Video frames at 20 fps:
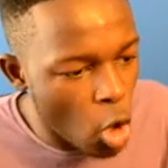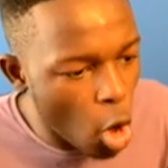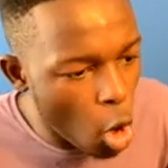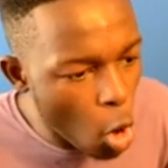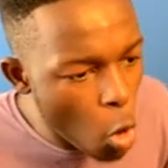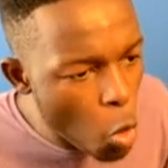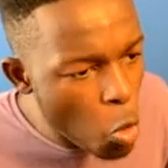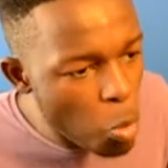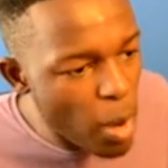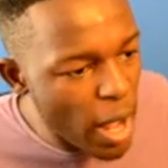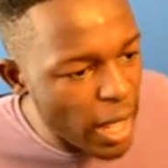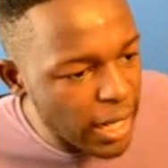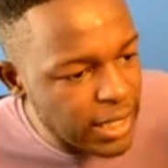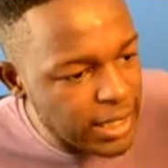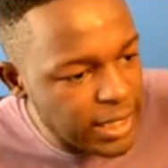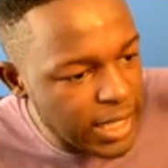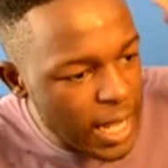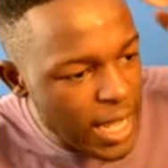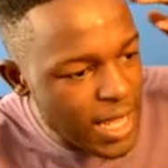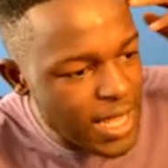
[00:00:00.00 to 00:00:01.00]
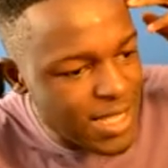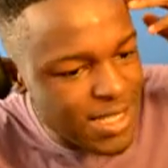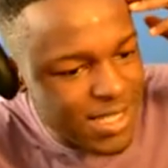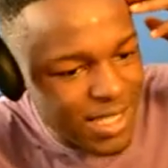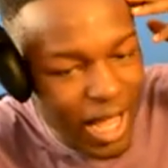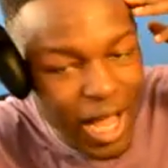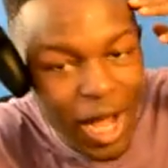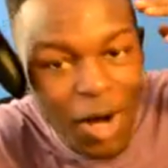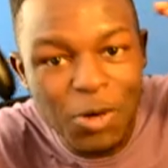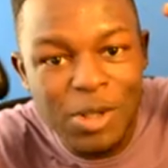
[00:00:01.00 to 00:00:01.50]
oh my days,
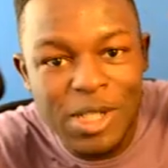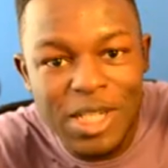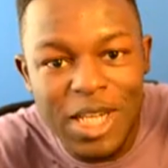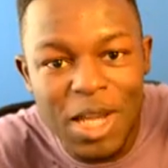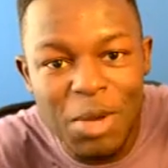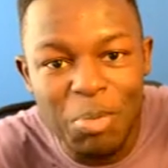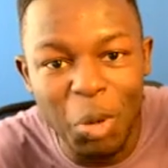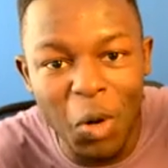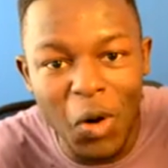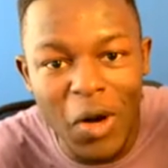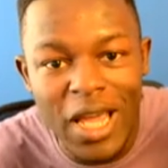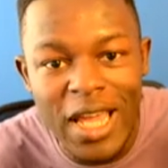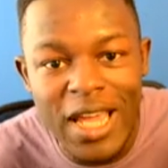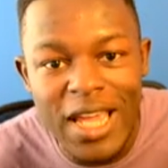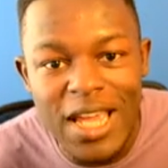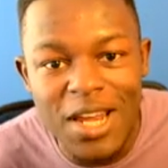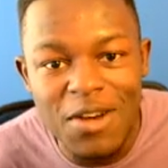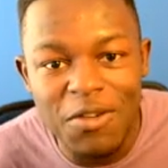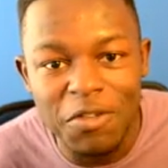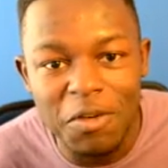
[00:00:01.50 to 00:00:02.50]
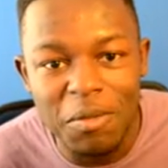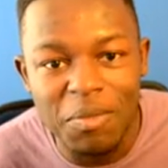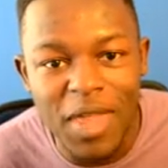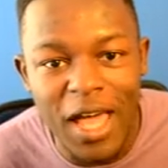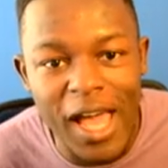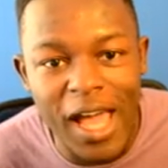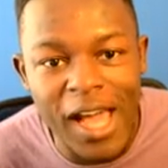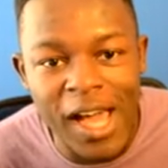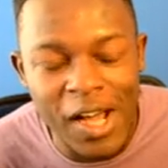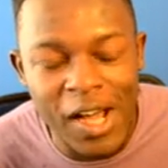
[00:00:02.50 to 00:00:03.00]
how did he put it in from
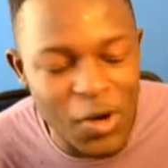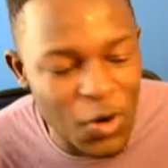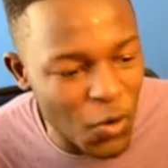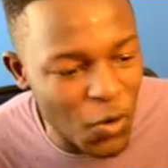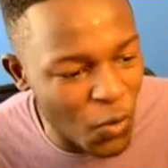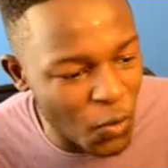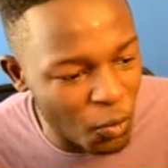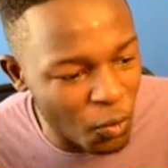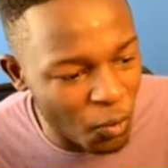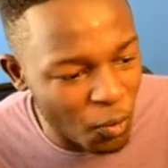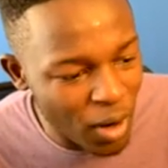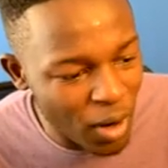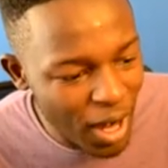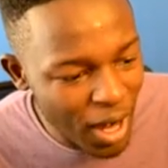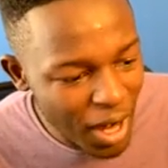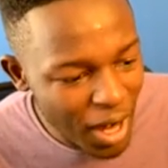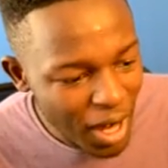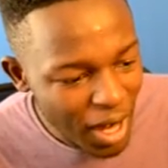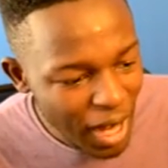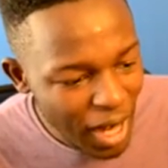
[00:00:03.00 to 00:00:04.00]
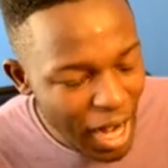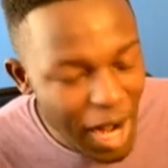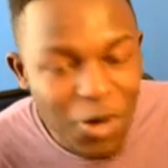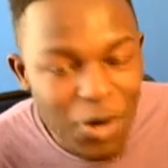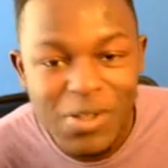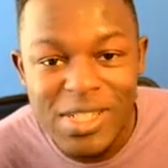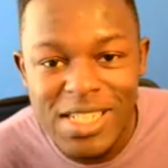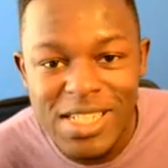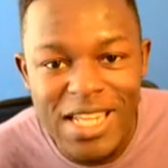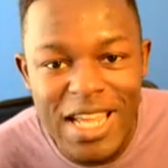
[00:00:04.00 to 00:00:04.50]
that angle? How
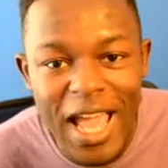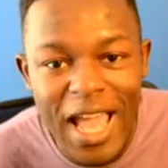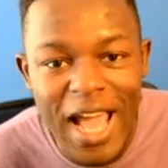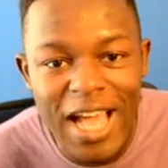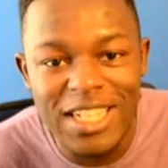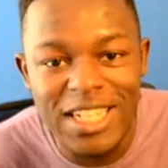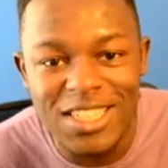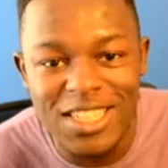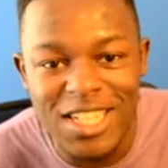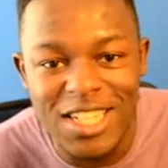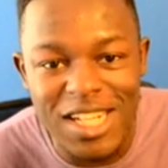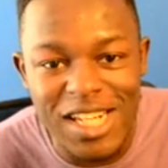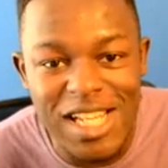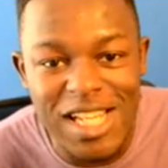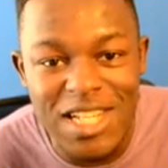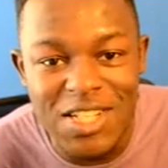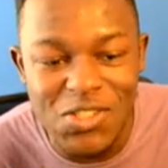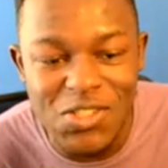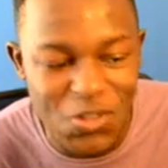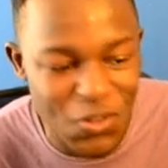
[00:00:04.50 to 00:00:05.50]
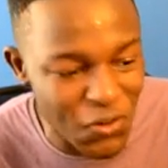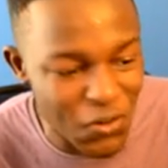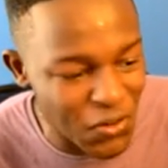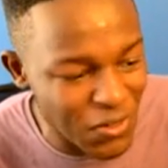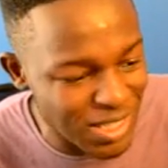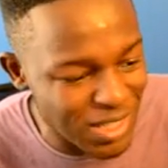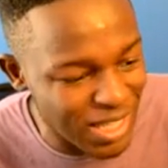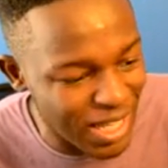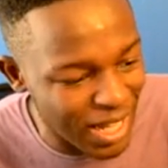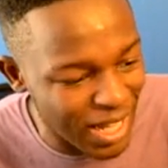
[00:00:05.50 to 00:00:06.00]
did he actually
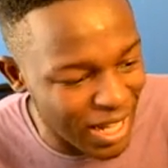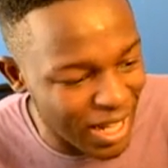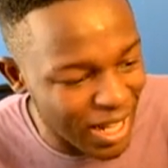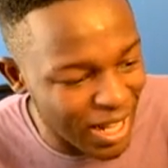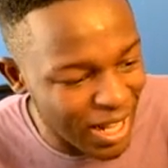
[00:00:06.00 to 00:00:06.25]
score that?